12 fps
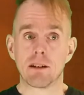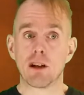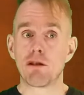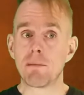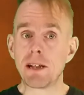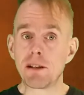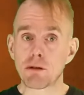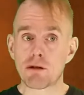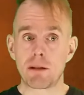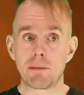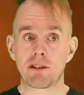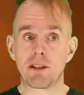No remedial
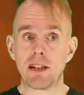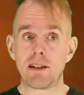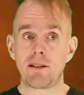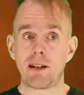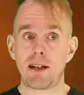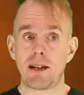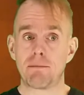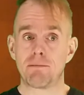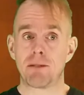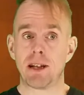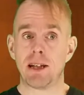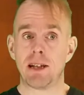treatments needed.
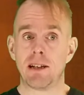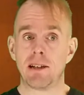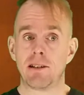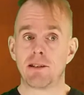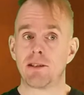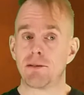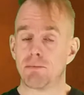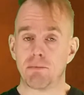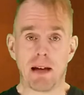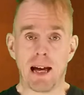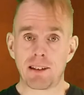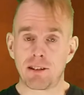There's
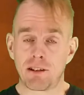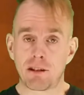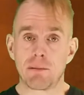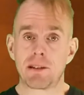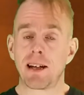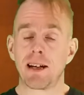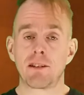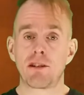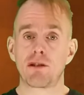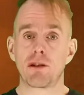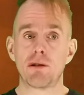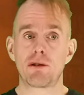access can be tailored
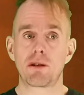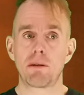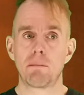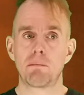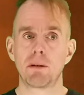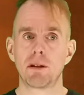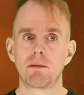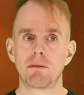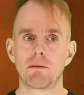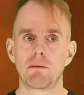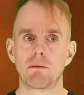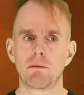to suit, but
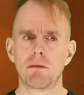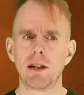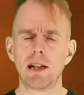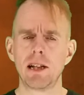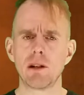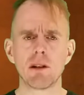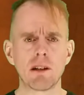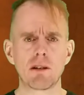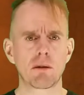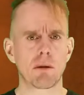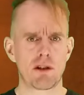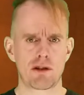really, you need
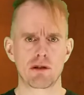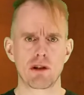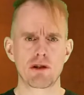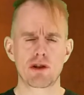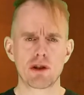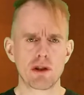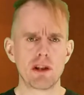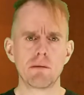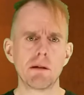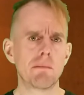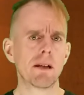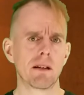to question, should you
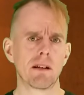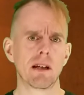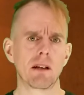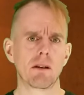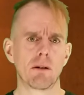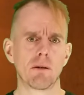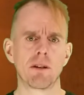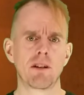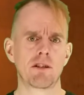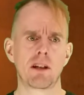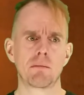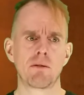be building on
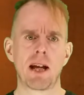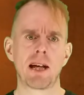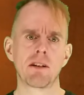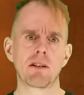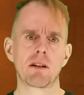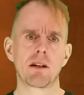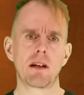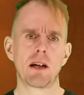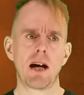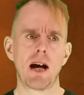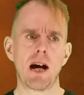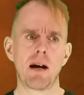this type of land?
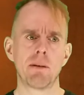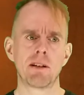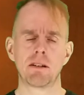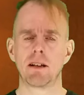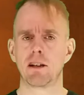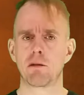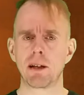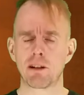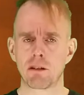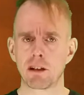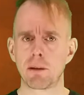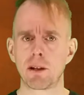Um, it's likely to be
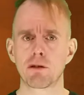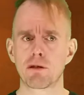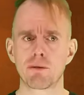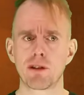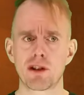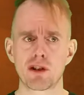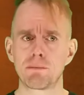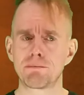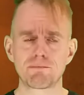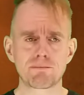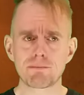incredibly controversial.